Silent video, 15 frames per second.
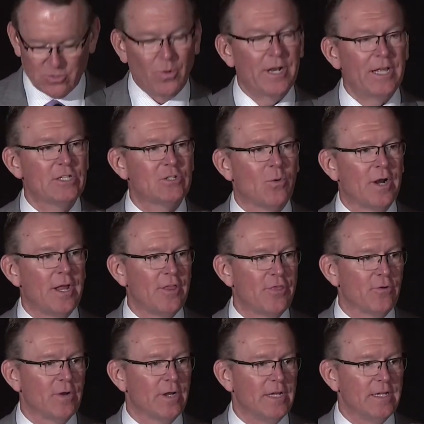the
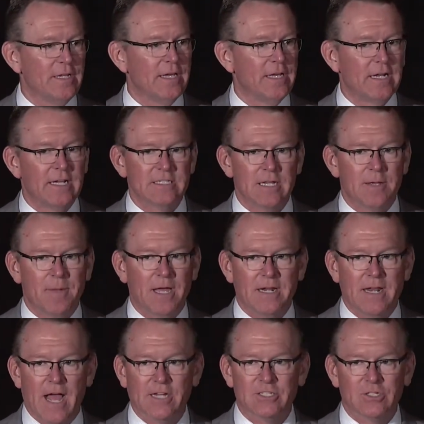2023
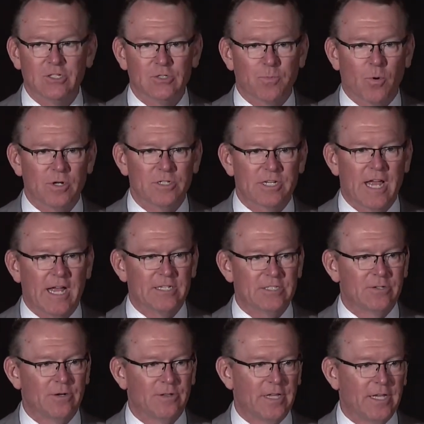NSMA National
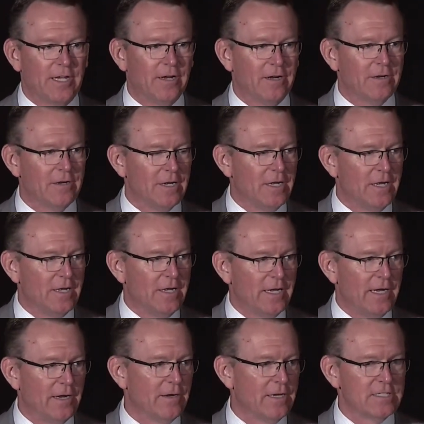Sportscaster of the Year,
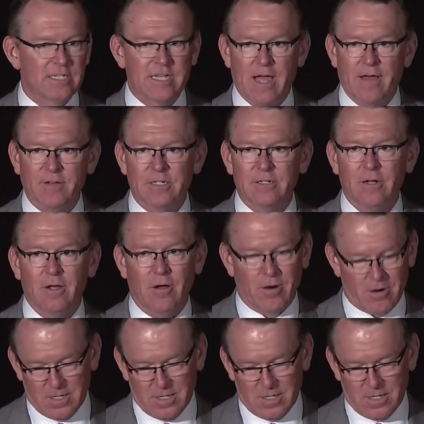here is Kevin